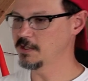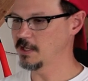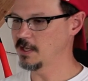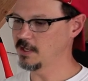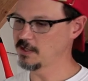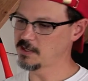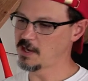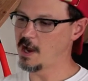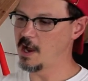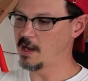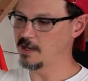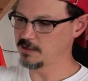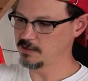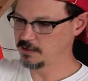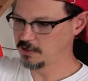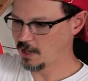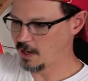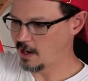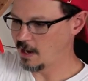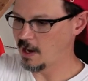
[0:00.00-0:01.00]
things on
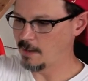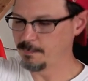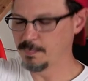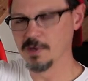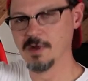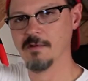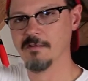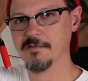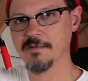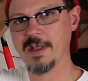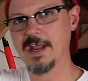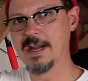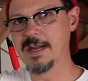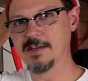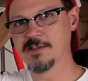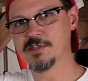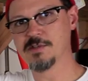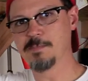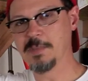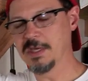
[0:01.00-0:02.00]
top of a
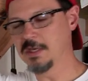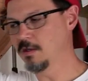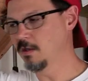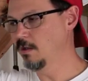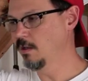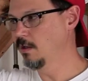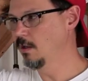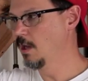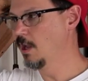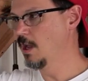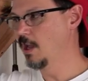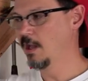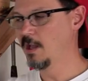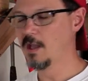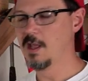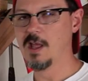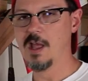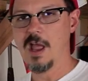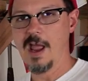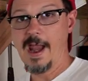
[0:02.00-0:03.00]
speaker
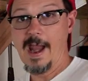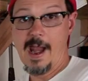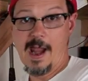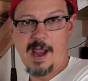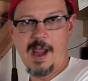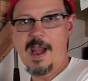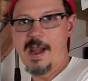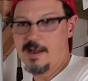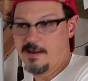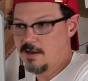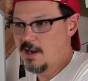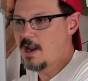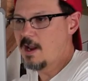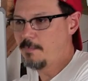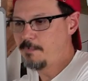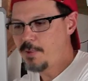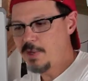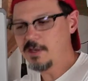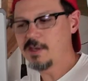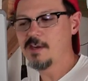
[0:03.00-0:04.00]
and
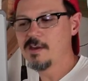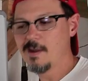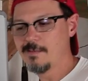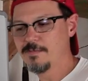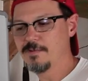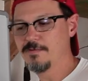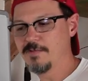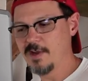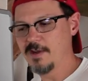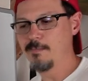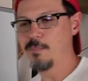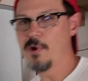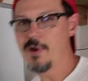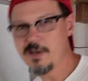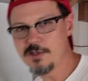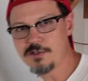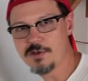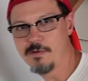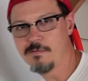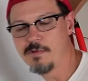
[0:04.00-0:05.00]
and picking up the
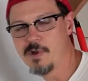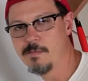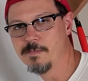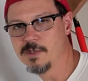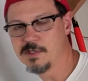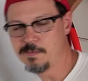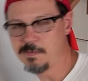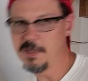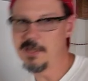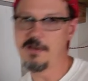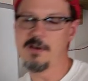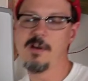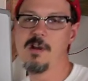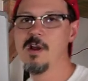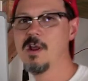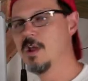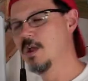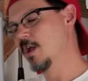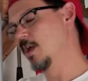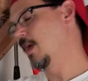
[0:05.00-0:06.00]
vibration from the speaker
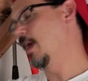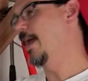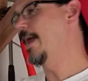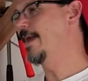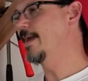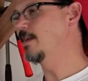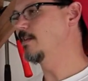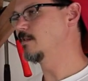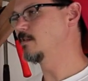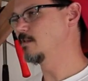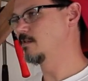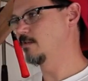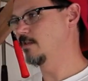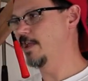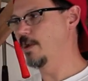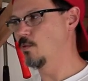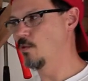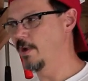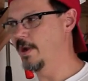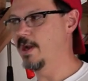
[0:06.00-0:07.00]
and
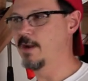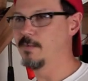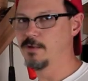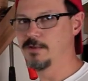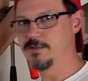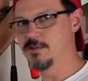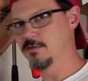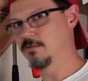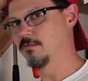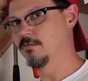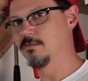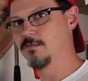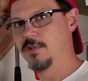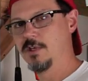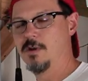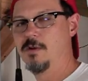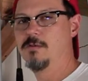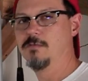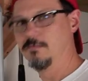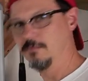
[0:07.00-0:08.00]
they were able to you
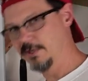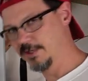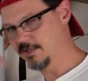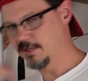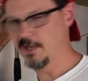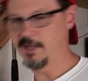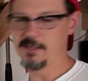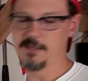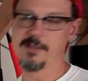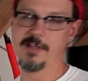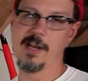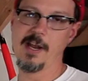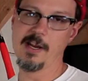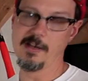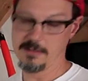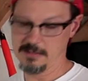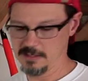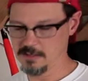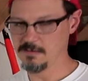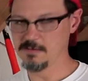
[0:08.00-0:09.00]
know recycle that
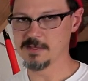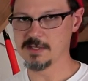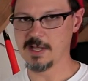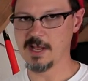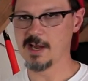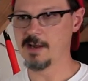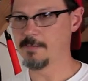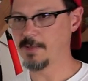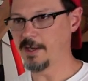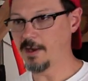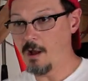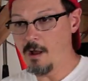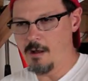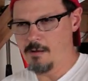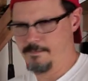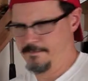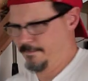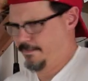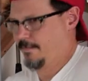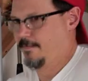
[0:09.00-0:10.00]
and use that i'm like oh
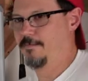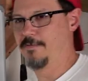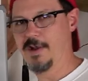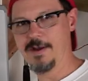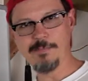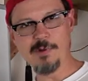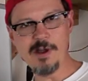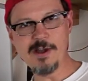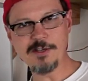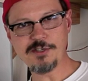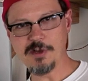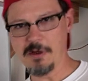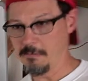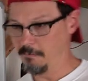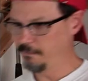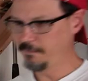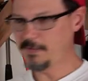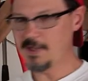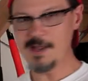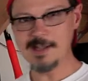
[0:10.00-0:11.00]
pff, vibration
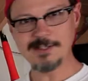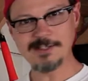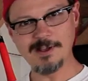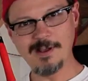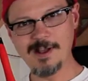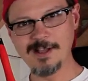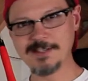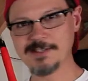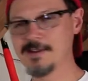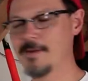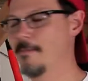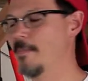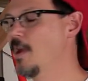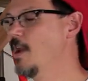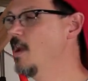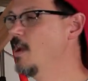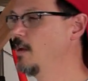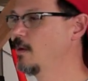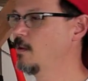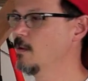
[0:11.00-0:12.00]
that's awesome
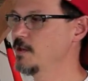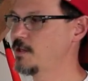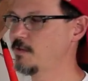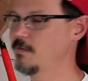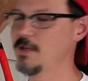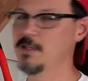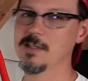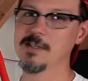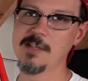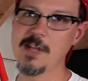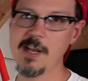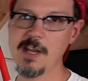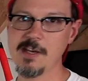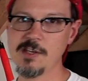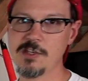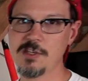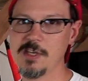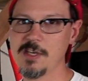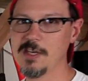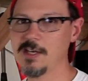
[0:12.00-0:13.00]
of course you read the data
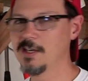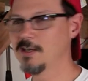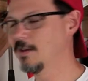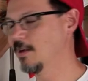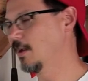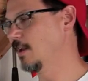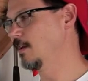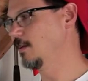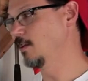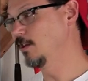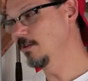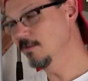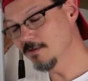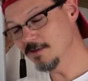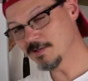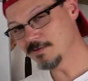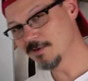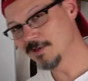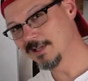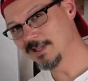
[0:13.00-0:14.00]
sheet and you
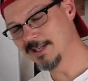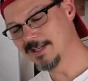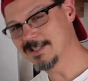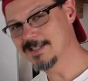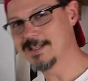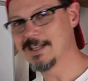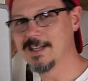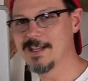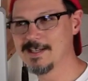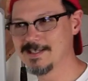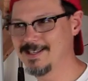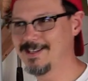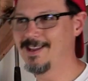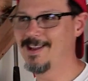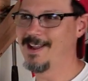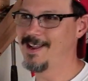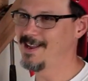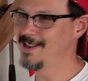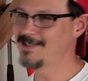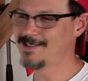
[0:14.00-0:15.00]
use one of these things
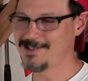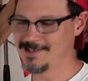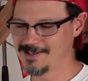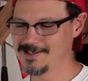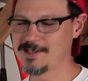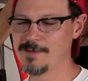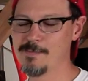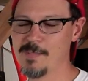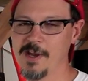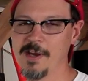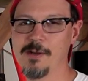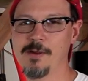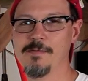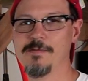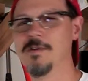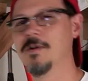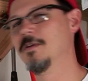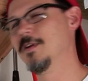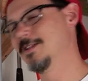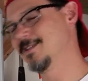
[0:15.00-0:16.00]
yeah it's just a
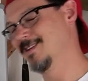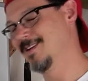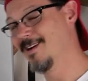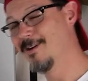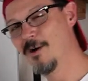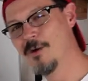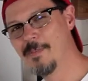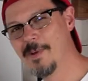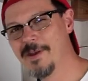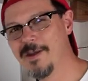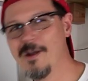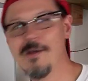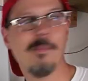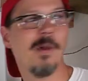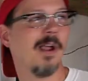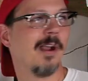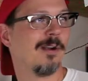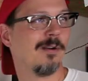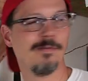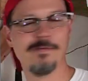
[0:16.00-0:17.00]
microphone it's an open air
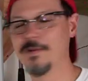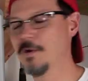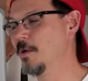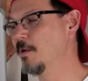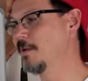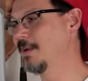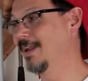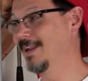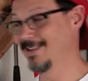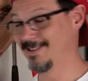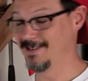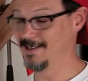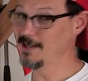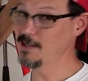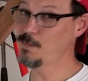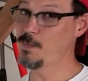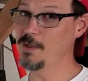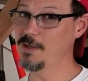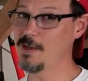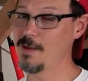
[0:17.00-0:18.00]
microphone it does
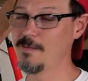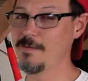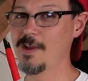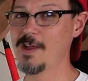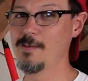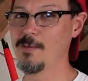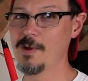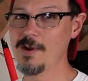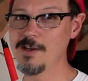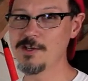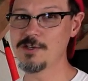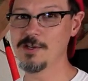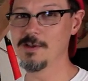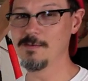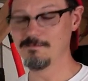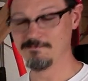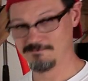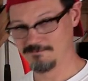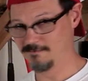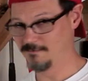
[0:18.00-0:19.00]
pick up
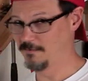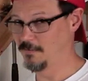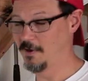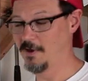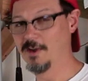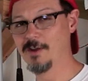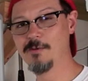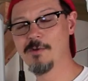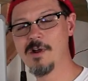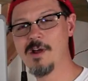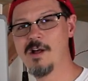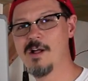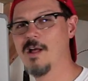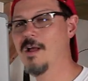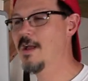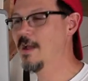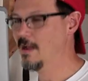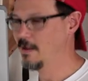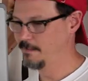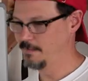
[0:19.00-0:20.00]
vibration very well
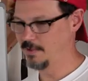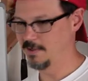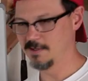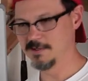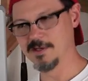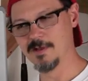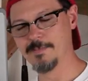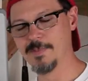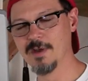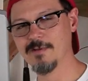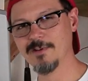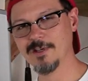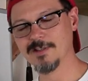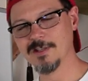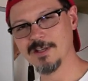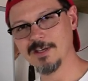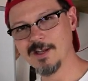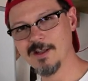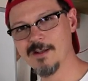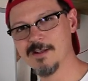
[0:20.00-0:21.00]
picks up
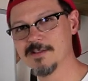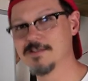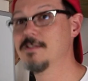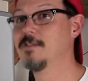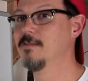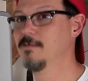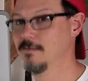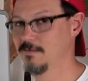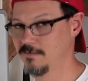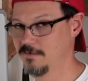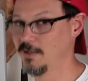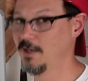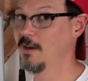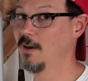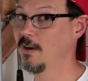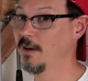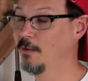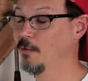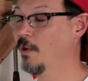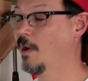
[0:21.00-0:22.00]
everything else
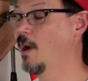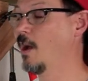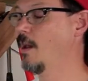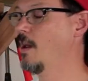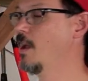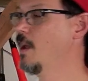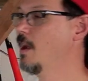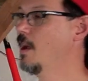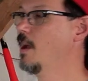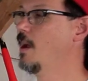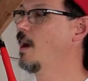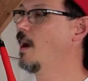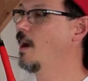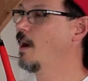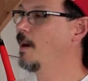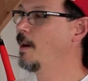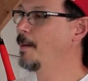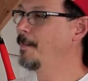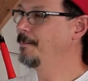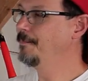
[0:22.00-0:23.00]
very well.
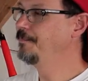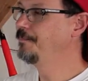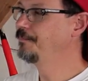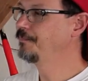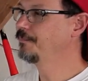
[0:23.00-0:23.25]
Um,